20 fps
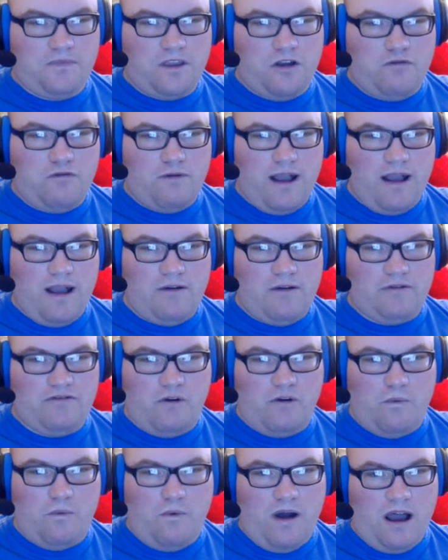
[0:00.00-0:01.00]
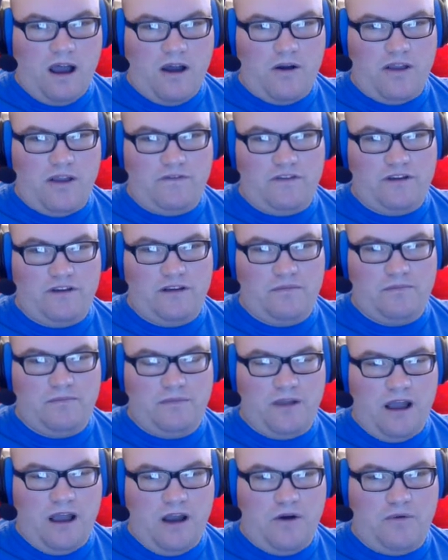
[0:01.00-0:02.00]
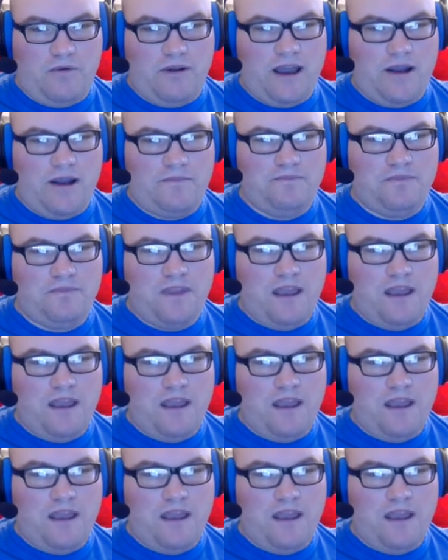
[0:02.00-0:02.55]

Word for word: around for a while if you can hold out.